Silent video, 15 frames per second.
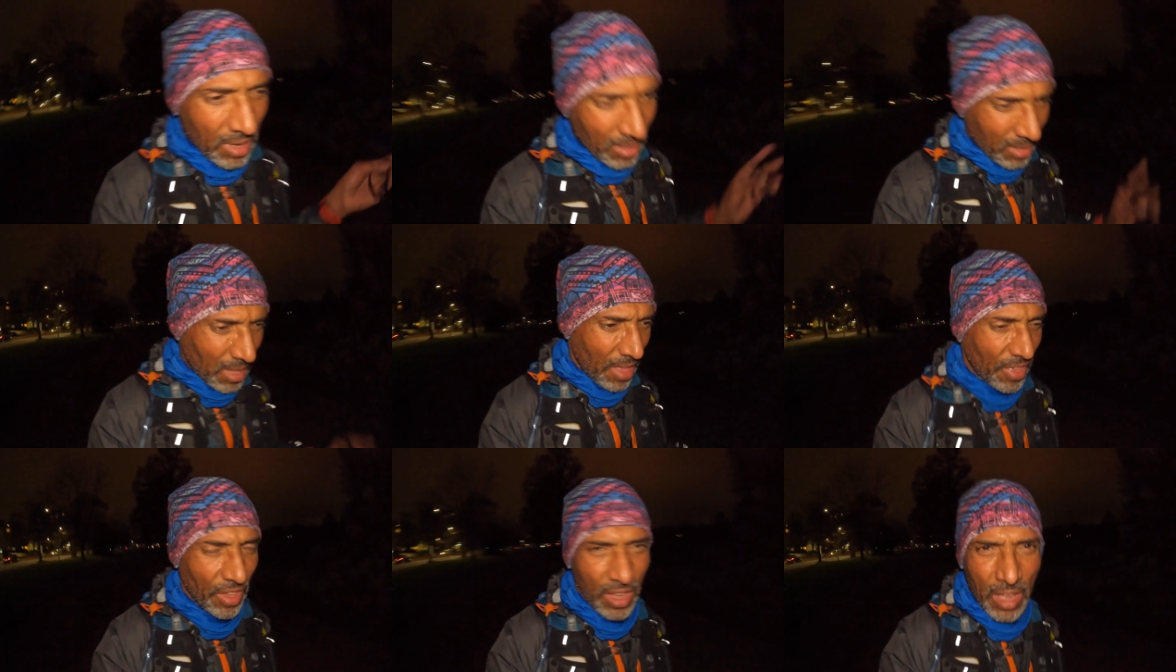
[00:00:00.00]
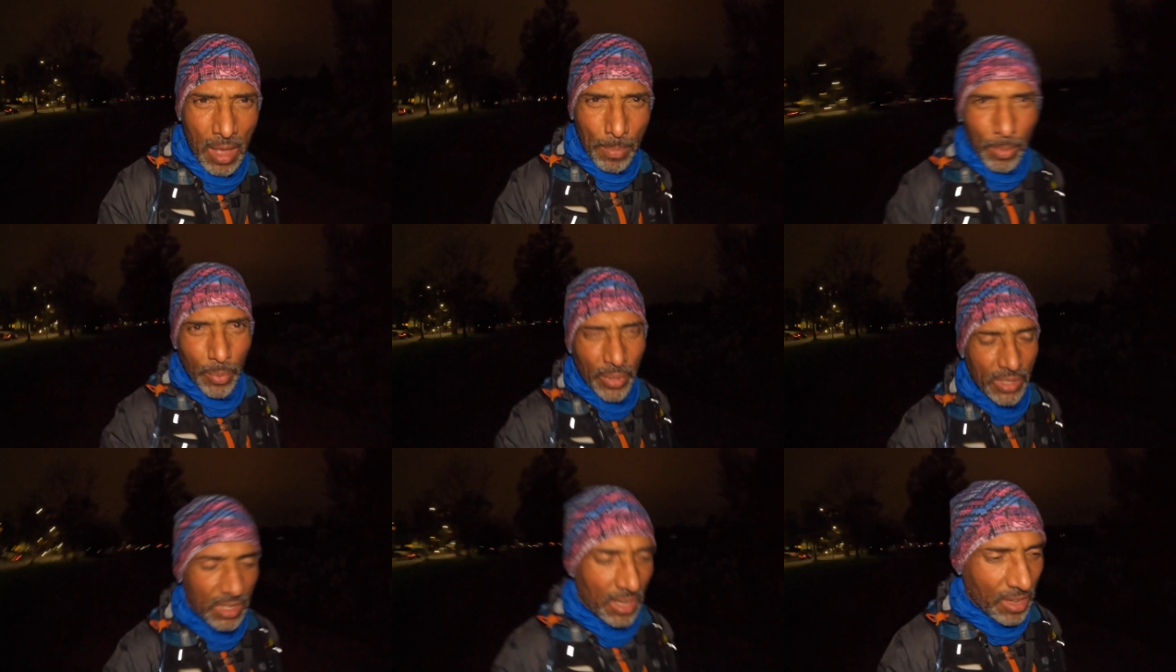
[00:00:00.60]
I think a couple of
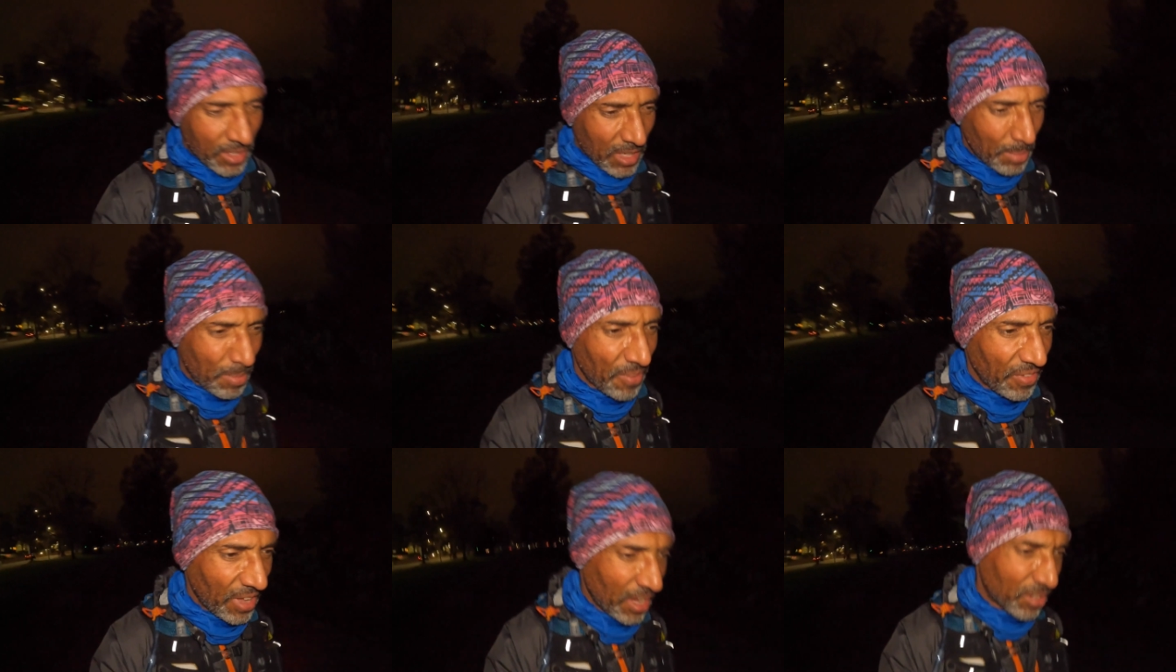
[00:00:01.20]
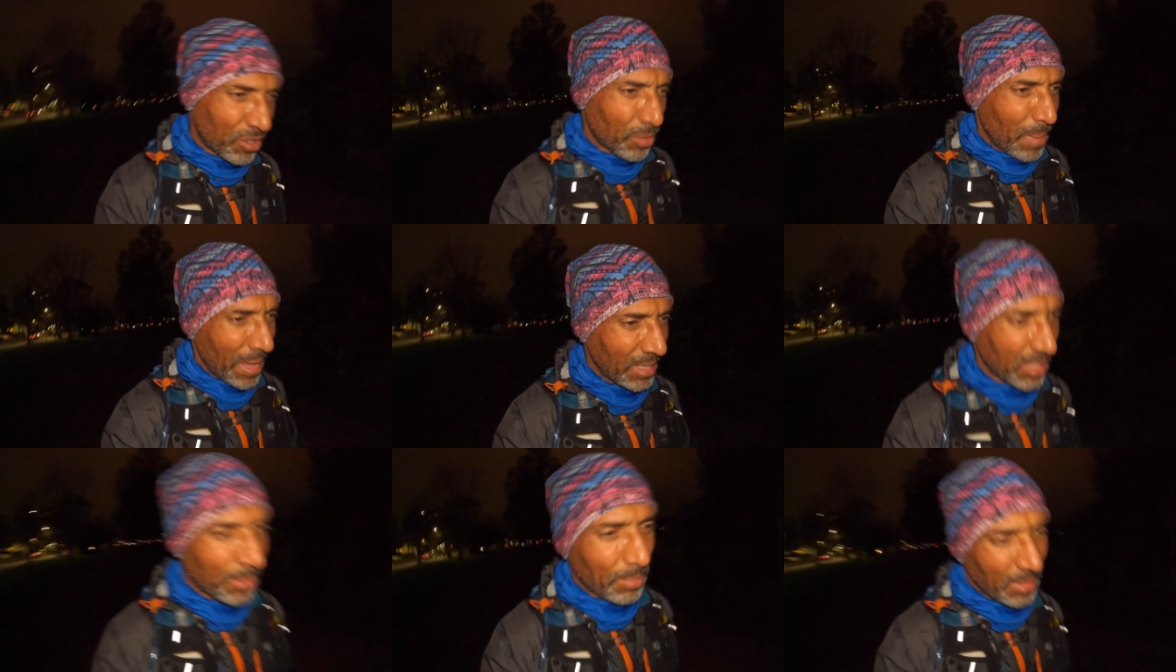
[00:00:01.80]
weeks ago I said my VO2 max
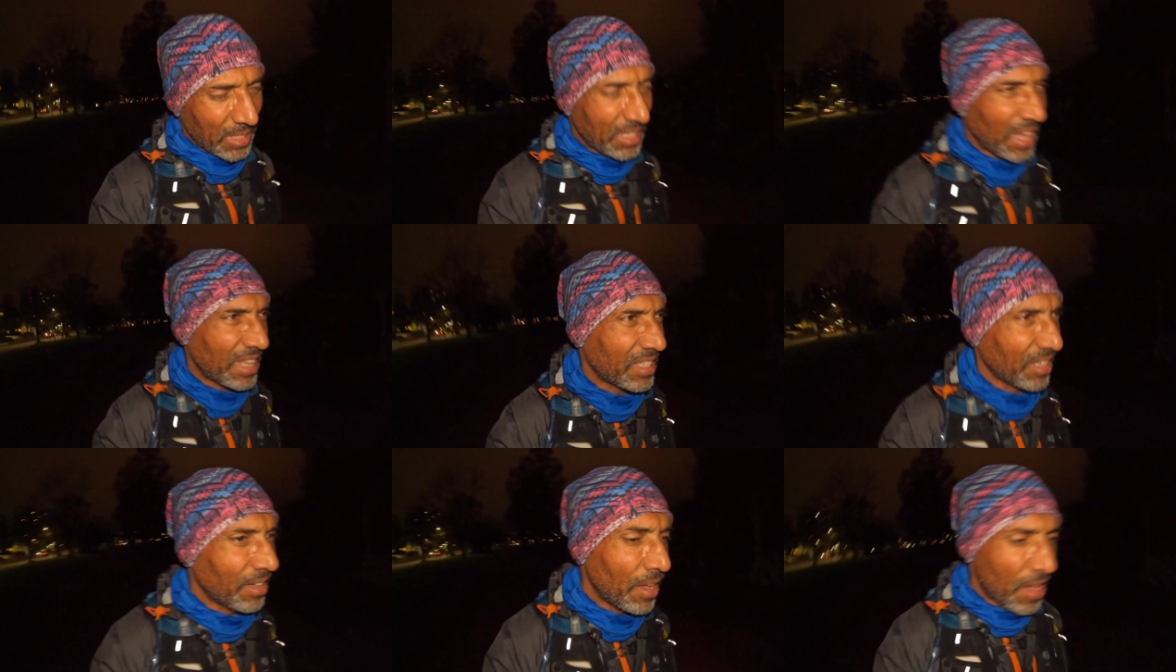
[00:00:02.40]
had been sat at